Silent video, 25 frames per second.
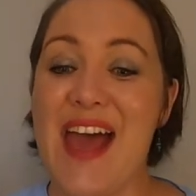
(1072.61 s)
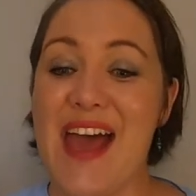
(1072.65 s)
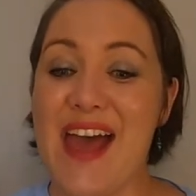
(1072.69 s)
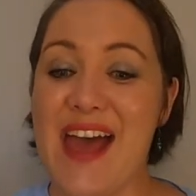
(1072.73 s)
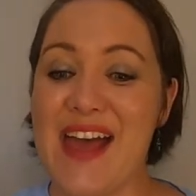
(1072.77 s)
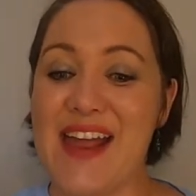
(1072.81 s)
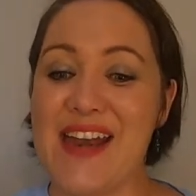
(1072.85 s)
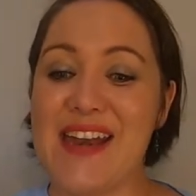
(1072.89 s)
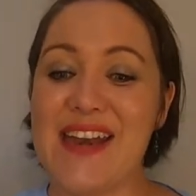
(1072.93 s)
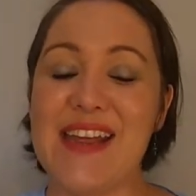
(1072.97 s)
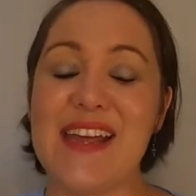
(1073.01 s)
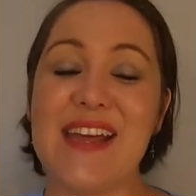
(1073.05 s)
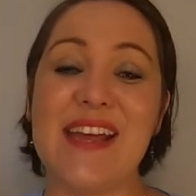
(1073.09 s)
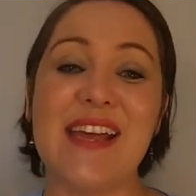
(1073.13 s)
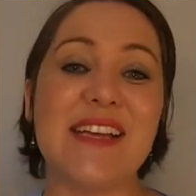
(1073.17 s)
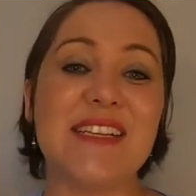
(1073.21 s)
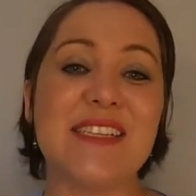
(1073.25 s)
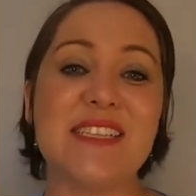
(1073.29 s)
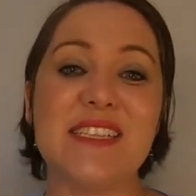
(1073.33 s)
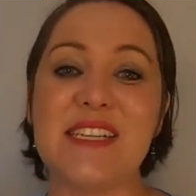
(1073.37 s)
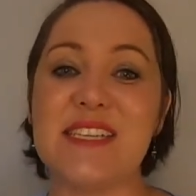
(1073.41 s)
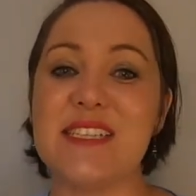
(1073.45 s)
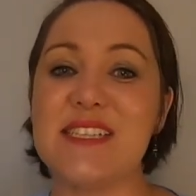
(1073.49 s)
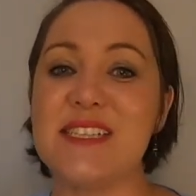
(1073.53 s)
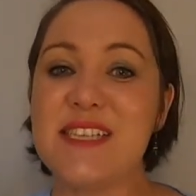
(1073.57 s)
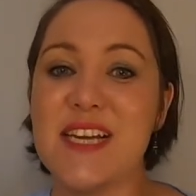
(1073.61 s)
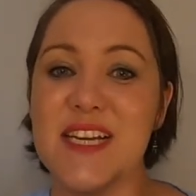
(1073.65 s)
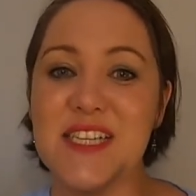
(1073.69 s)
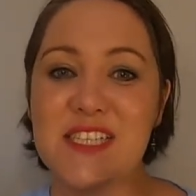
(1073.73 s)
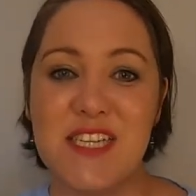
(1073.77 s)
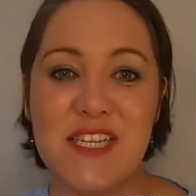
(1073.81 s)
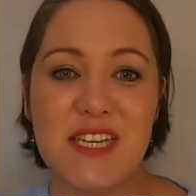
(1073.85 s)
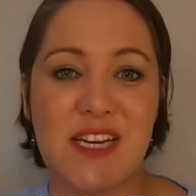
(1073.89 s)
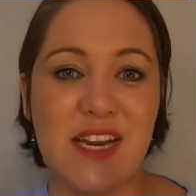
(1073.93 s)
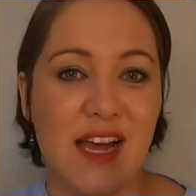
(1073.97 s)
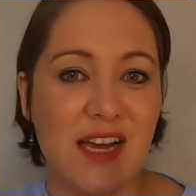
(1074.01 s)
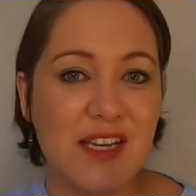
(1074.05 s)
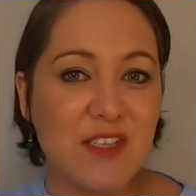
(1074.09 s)
And it's just
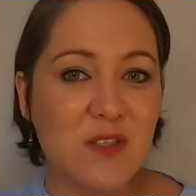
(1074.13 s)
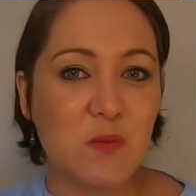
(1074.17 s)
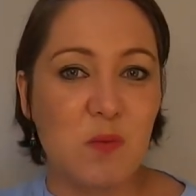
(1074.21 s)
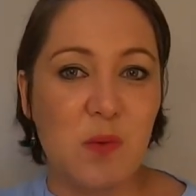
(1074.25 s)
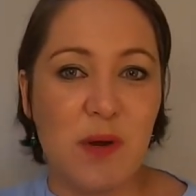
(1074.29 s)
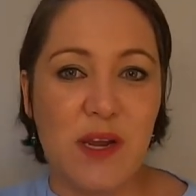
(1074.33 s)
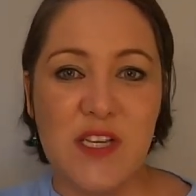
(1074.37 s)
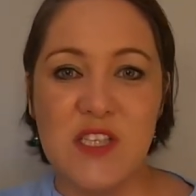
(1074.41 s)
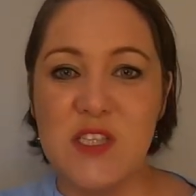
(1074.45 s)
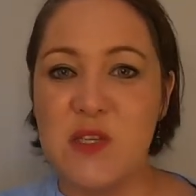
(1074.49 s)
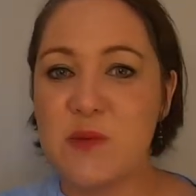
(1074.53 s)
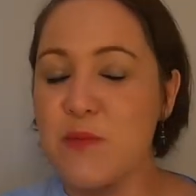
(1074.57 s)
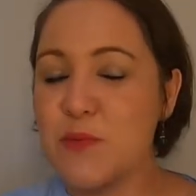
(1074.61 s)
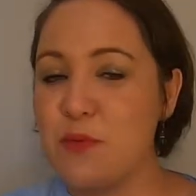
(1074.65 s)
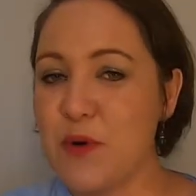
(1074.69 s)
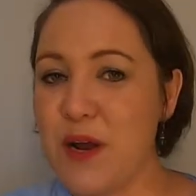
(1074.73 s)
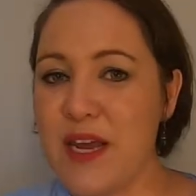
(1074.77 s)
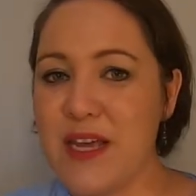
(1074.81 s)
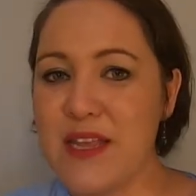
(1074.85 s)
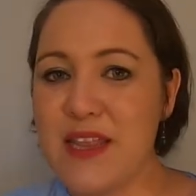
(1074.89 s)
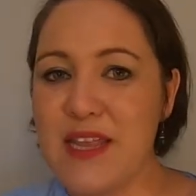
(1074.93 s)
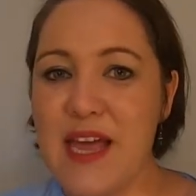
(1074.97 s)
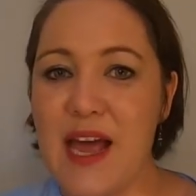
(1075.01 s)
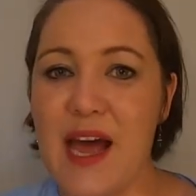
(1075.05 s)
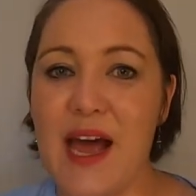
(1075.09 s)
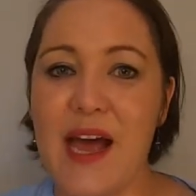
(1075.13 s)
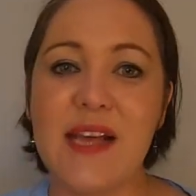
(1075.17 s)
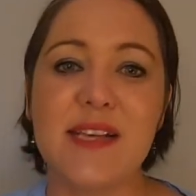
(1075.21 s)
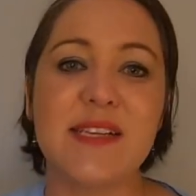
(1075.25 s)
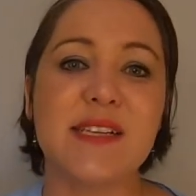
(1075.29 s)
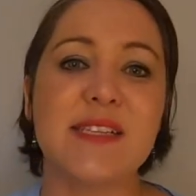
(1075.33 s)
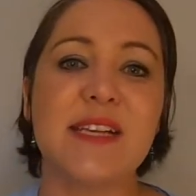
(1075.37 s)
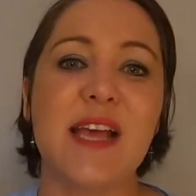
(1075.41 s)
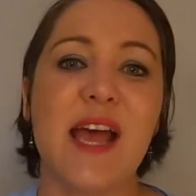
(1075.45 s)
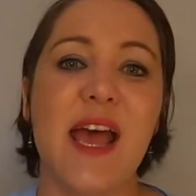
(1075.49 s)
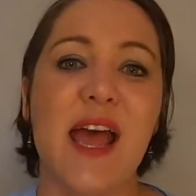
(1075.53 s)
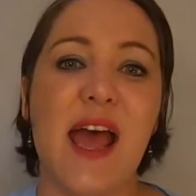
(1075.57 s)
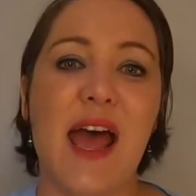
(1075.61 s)
such a nice way to break the
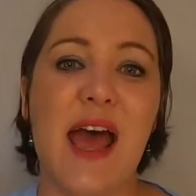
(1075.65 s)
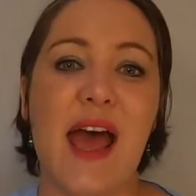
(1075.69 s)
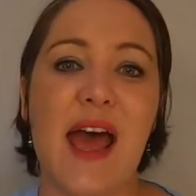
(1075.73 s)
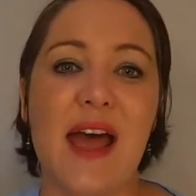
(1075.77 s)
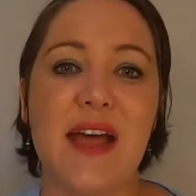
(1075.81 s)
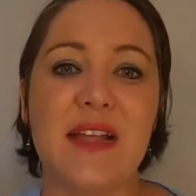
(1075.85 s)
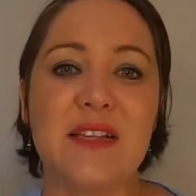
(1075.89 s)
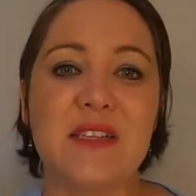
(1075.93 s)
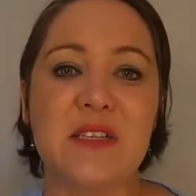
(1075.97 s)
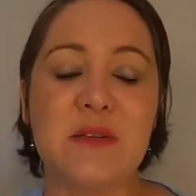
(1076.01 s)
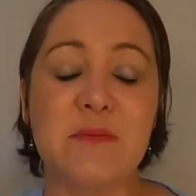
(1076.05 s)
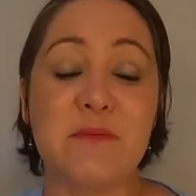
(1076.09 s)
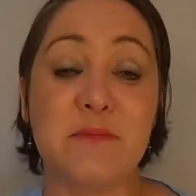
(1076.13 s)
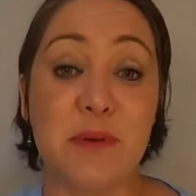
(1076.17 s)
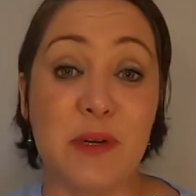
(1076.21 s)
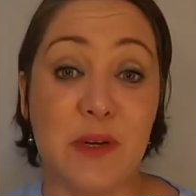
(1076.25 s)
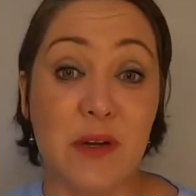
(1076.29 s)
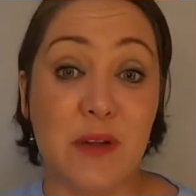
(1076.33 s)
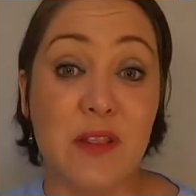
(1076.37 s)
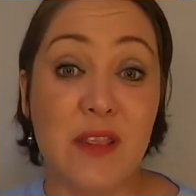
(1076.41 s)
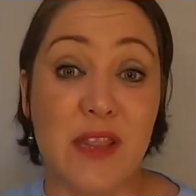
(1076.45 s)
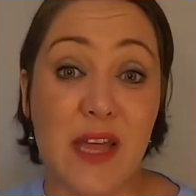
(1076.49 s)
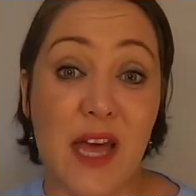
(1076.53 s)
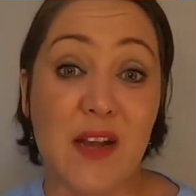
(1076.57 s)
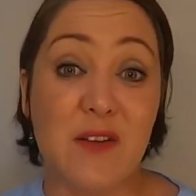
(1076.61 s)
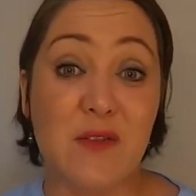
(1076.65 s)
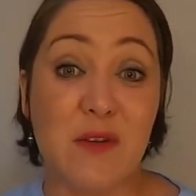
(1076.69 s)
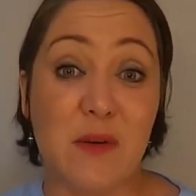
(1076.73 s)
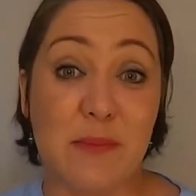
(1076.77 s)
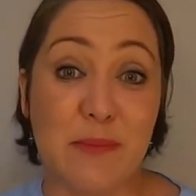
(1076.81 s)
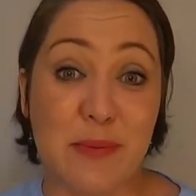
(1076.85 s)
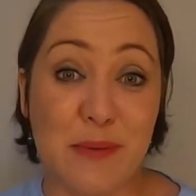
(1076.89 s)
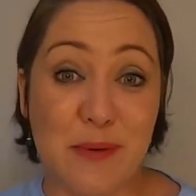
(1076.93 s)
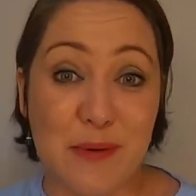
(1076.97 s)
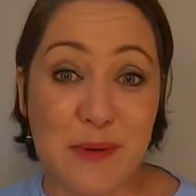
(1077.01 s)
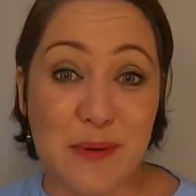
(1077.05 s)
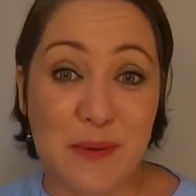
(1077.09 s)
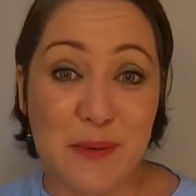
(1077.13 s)
ice and to build that
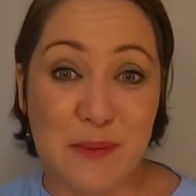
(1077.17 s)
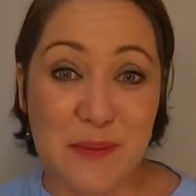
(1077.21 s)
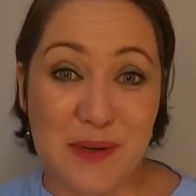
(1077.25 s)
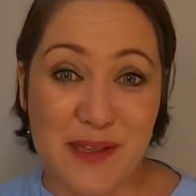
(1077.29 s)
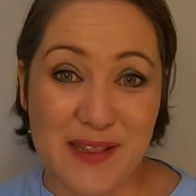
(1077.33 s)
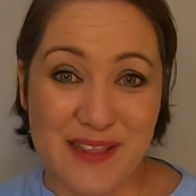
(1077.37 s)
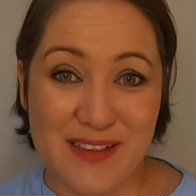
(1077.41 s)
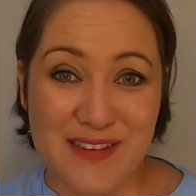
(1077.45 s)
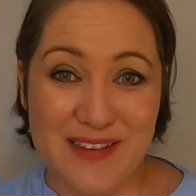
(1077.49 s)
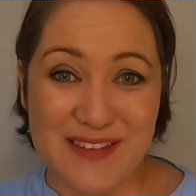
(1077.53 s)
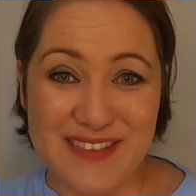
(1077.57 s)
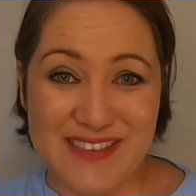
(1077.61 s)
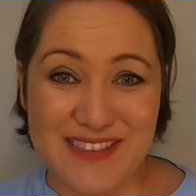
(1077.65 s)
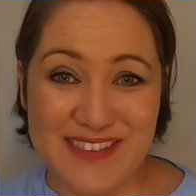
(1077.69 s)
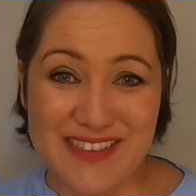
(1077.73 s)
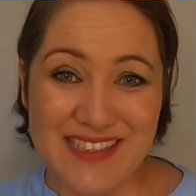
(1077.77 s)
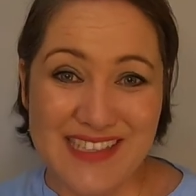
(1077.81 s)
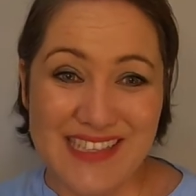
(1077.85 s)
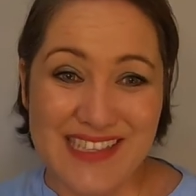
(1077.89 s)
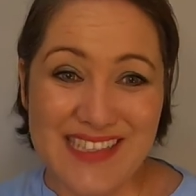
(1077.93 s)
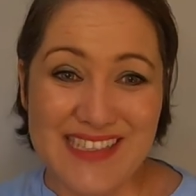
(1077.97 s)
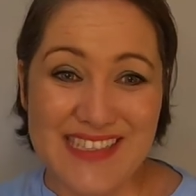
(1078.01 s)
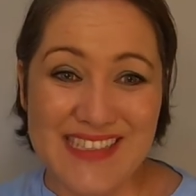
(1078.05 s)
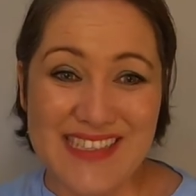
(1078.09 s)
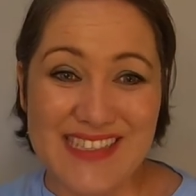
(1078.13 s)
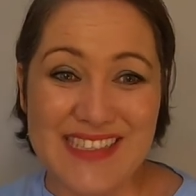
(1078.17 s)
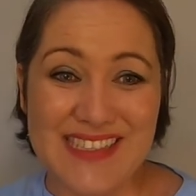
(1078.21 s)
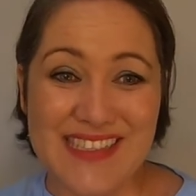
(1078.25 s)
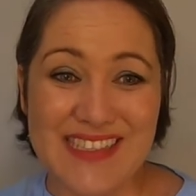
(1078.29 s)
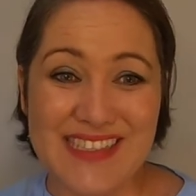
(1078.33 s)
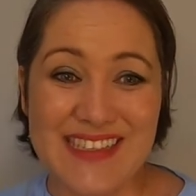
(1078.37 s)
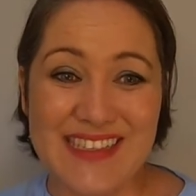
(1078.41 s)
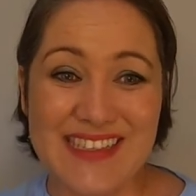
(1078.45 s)
rapport with your students.